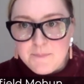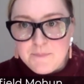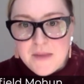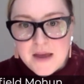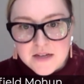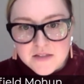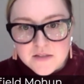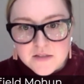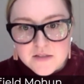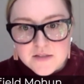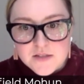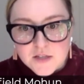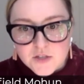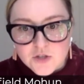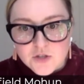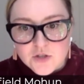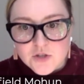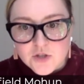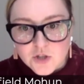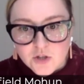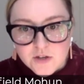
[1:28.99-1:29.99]

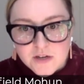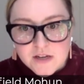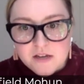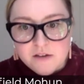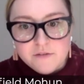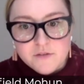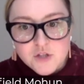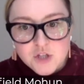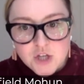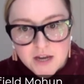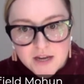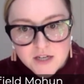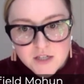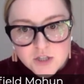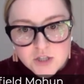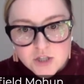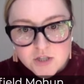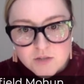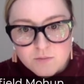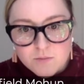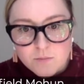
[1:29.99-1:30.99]
existential journey of
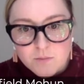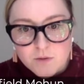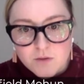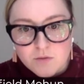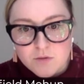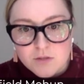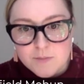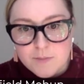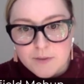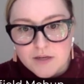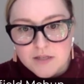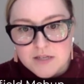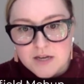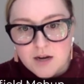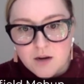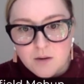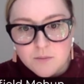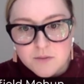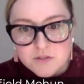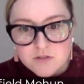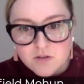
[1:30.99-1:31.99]
change with respect to
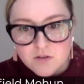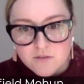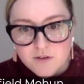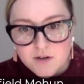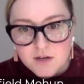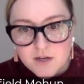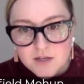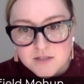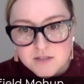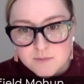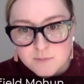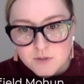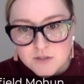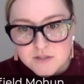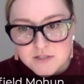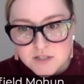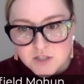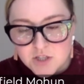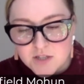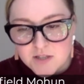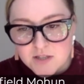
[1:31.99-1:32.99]
how we serve our customers
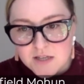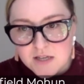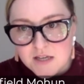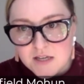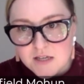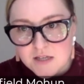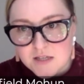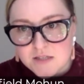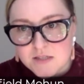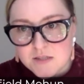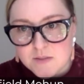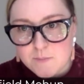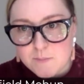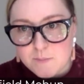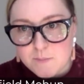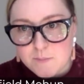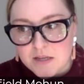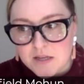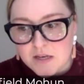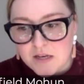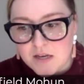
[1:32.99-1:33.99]
digitally. It's
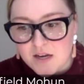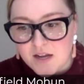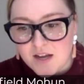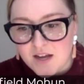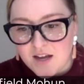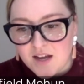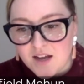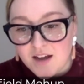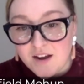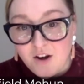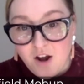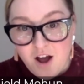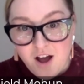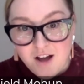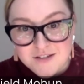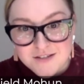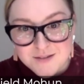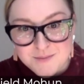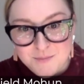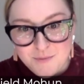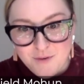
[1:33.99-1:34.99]
been an
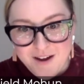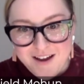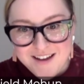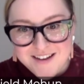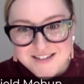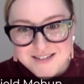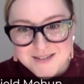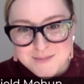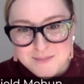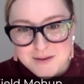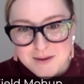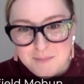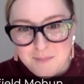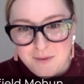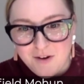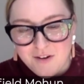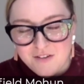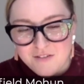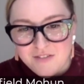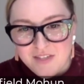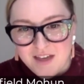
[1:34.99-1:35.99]
awesome ride to be a
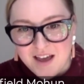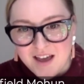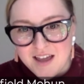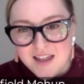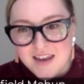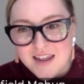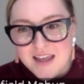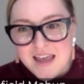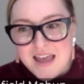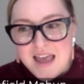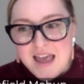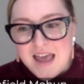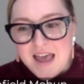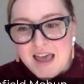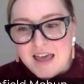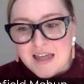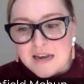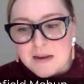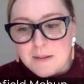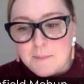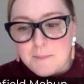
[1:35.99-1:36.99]
part of that.
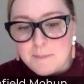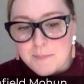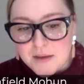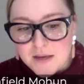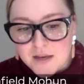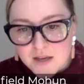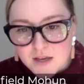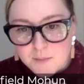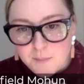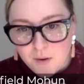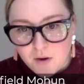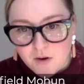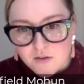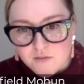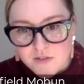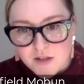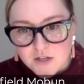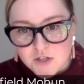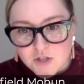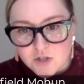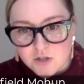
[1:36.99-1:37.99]
And a big part of
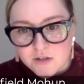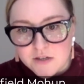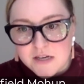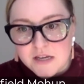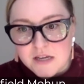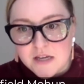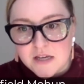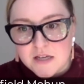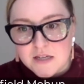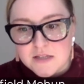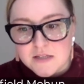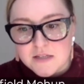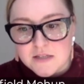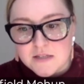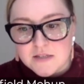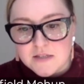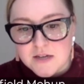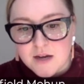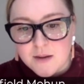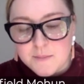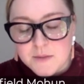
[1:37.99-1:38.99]
that journey
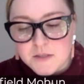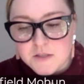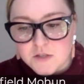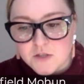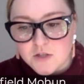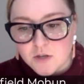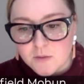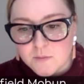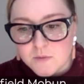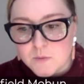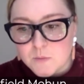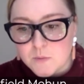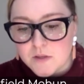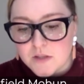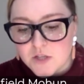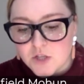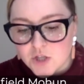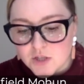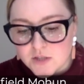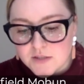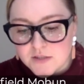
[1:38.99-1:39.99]
is coming to terms
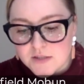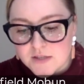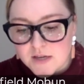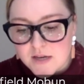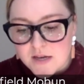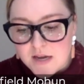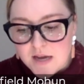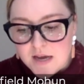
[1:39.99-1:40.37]
with just